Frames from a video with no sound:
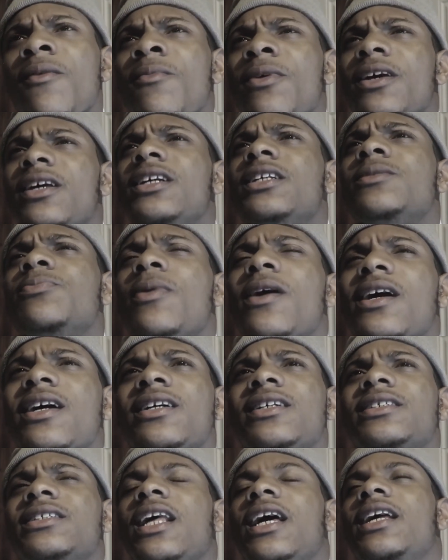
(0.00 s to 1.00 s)
but yeah, it's probably
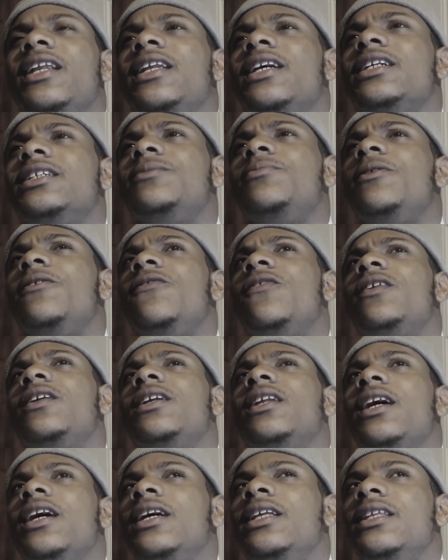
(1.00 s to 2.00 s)
because, like, niggas be
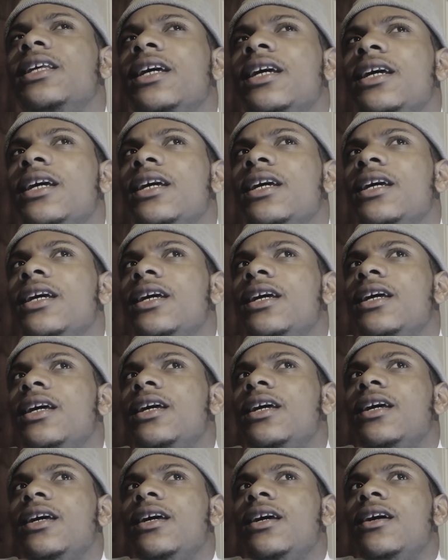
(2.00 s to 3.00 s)
feeling like, dang.
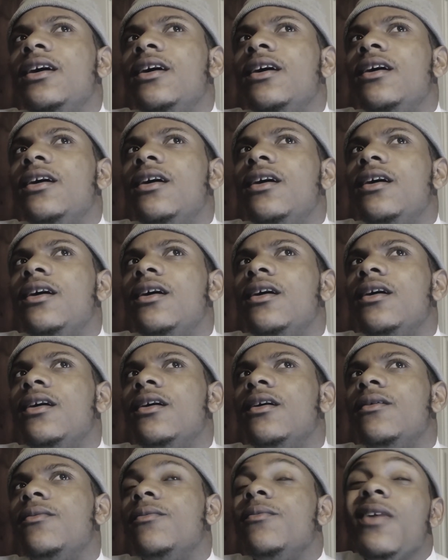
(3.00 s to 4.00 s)

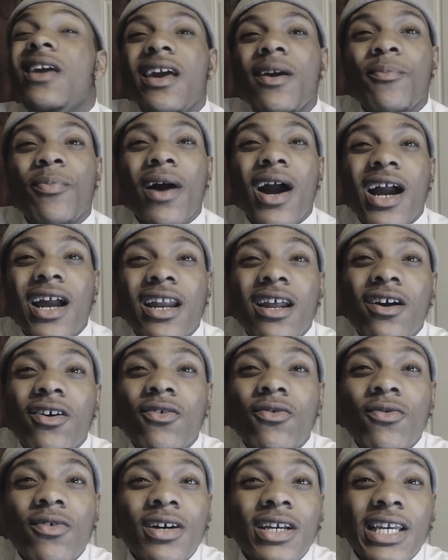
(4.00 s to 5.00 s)
Yeah, probably they
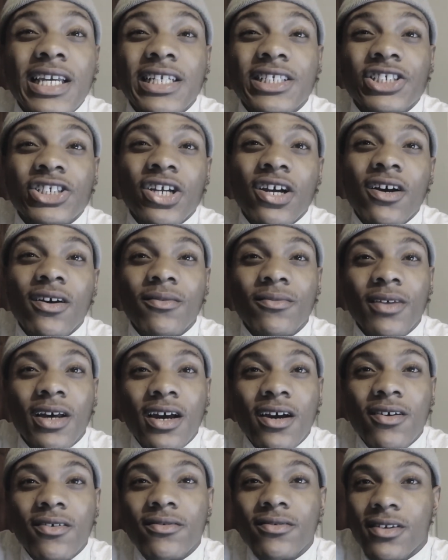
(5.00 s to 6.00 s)
don't want to get chumped.
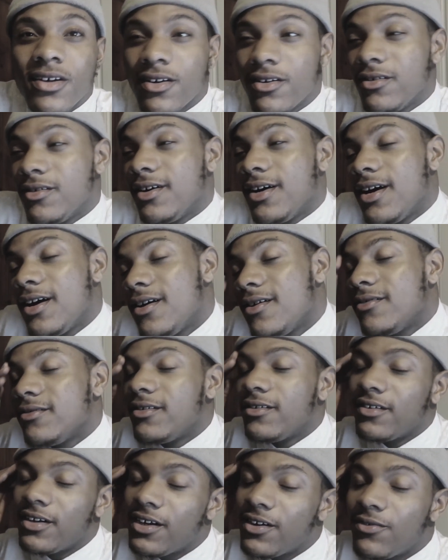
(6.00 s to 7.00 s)
I don't know.
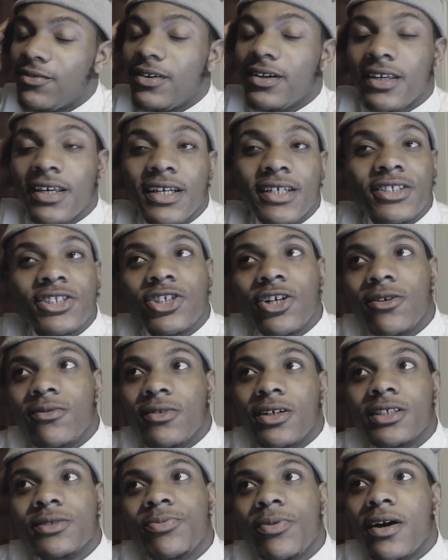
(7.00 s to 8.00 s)
They don't want to get
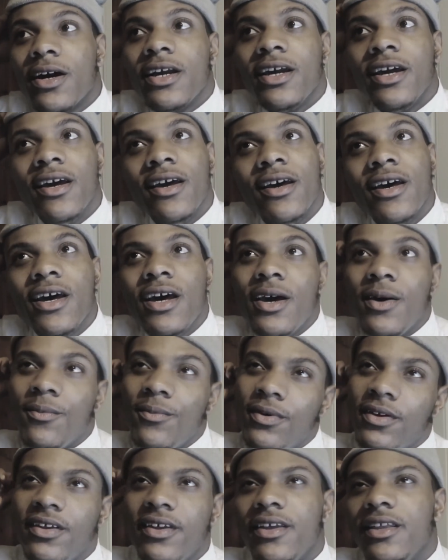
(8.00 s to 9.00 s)
chumped. That's probably it.
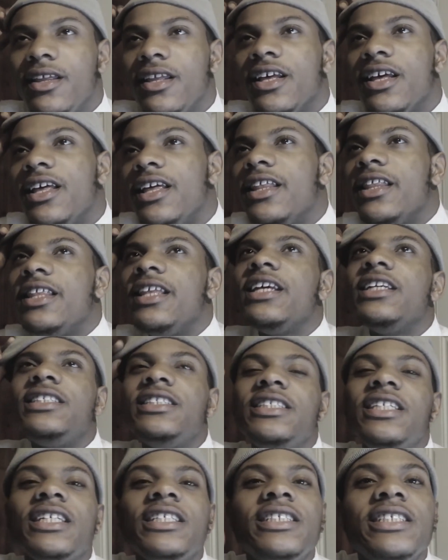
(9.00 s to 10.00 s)
But
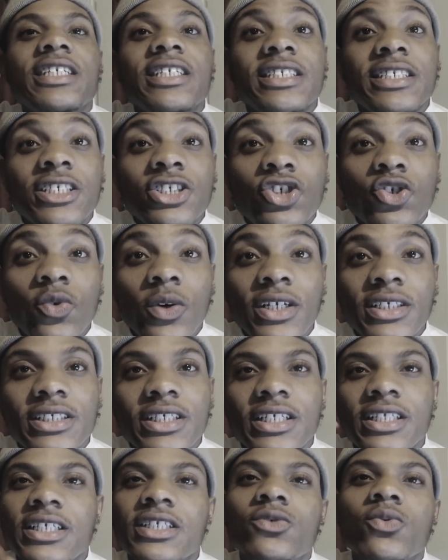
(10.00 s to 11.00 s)
this
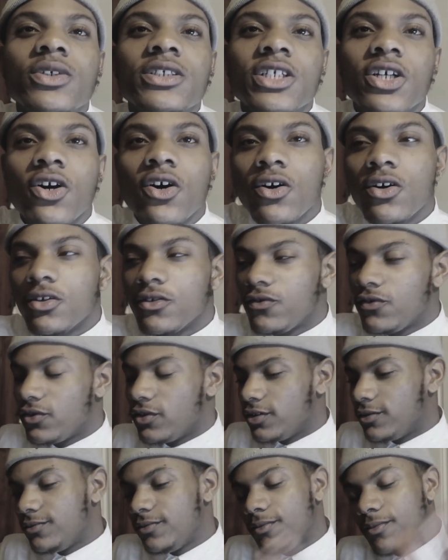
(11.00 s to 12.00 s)
situation, this wasn't called
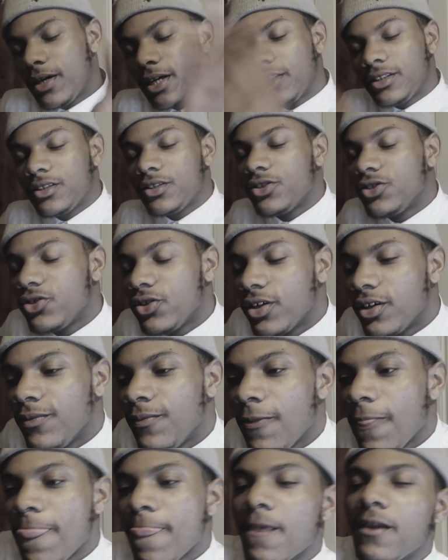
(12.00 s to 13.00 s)
for. Back to the story.
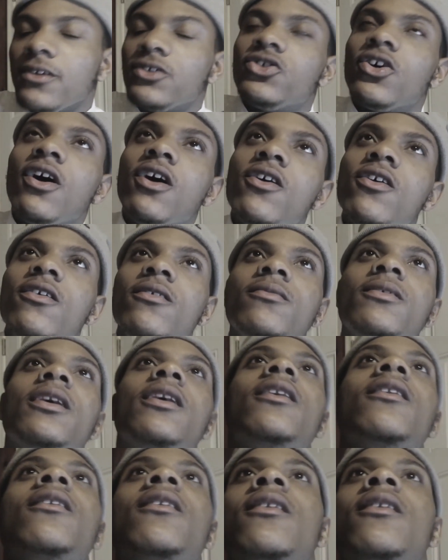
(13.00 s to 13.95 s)
So I go up to